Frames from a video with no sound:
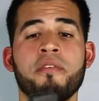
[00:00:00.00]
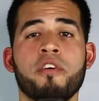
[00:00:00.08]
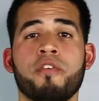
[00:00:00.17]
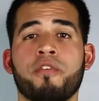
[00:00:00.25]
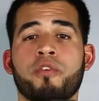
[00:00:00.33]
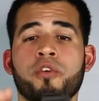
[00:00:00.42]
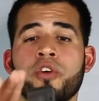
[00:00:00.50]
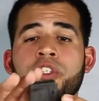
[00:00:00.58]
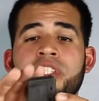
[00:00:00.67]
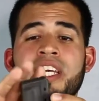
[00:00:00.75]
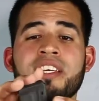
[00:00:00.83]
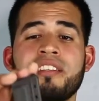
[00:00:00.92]
of course
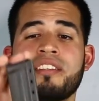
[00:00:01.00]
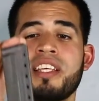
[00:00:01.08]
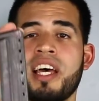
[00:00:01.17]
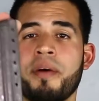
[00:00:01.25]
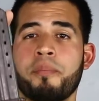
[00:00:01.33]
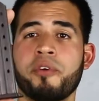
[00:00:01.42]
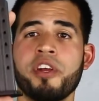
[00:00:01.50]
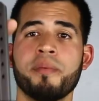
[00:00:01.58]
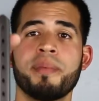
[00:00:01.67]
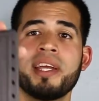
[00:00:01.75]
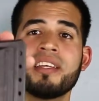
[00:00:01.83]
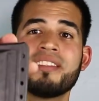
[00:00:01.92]
it's a pretty
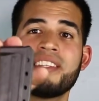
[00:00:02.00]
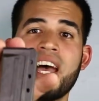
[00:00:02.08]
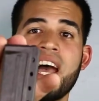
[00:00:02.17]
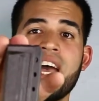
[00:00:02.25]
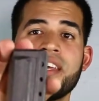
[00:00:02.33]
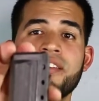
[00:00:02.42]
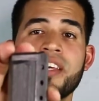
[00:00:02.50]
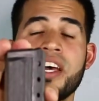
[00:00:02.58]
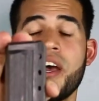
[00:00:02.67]
big size